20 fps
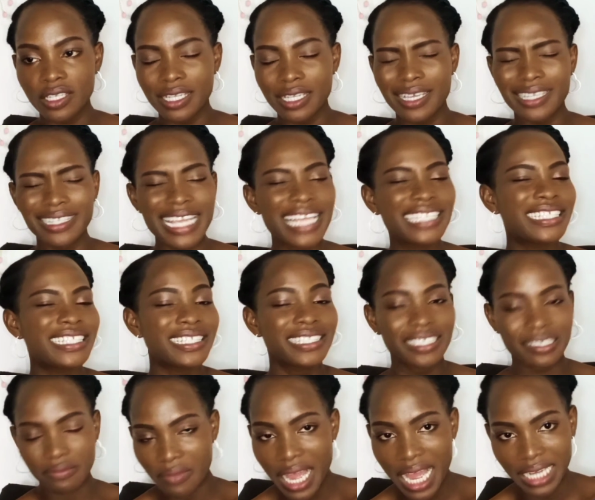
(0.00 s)
there's a
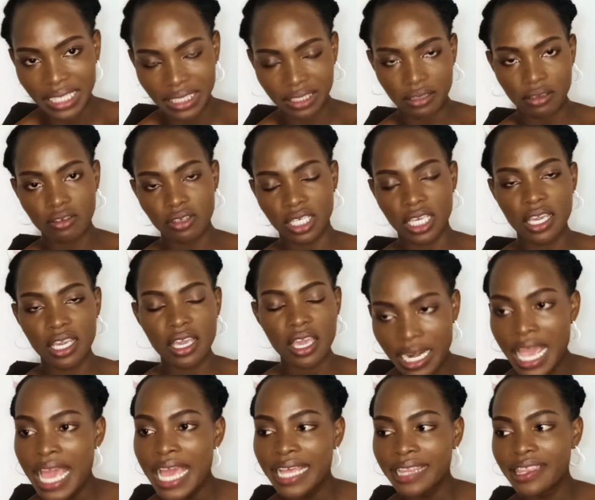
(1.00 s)
demand. Okay,
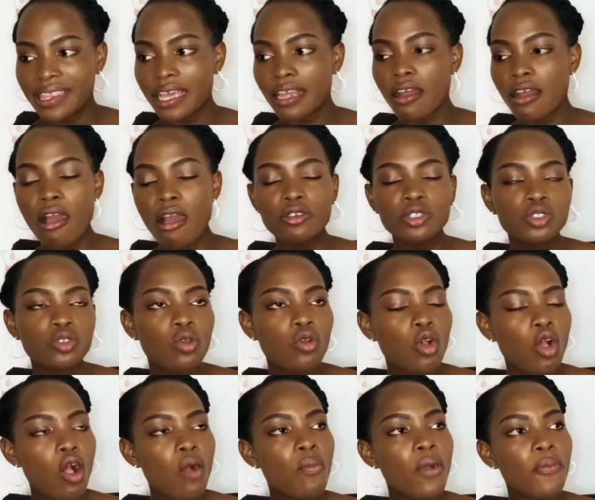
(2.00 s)
then also
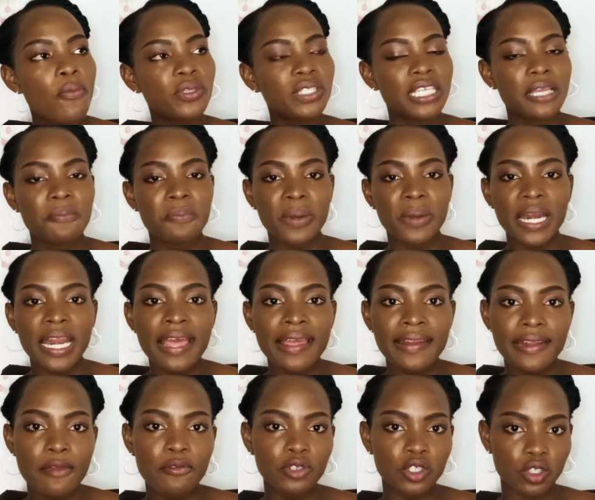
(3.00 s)
come up with a plan
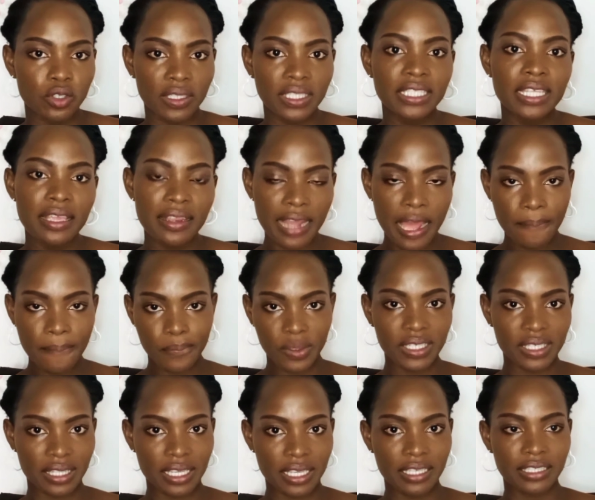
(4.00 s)
that will sustain that
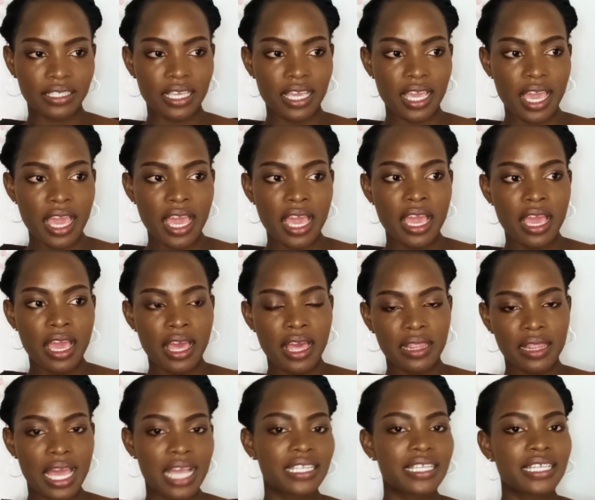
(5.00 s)
business.
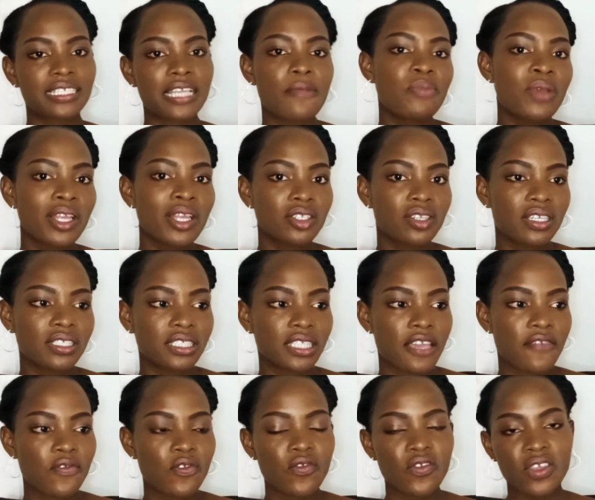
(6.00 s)
Like the example I just
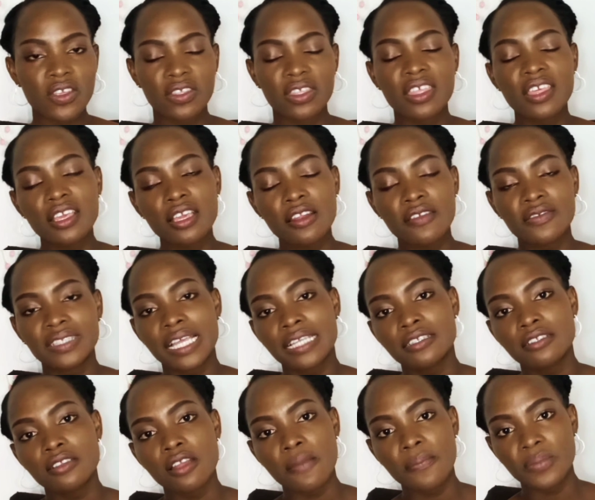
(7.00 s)
gave, if you're thinking of
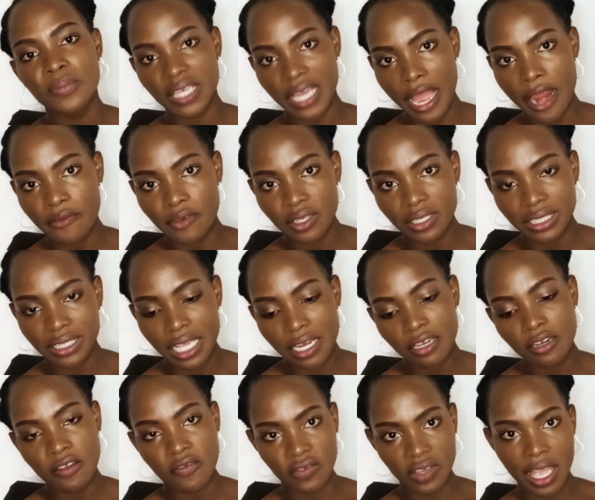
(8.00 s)
starting up gari,
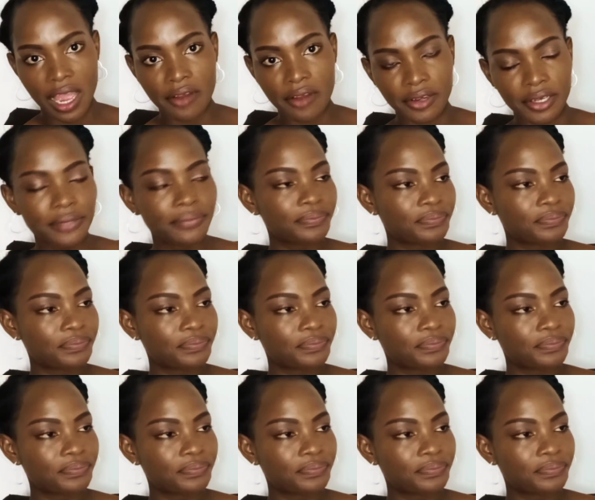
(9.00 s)
selling of gari,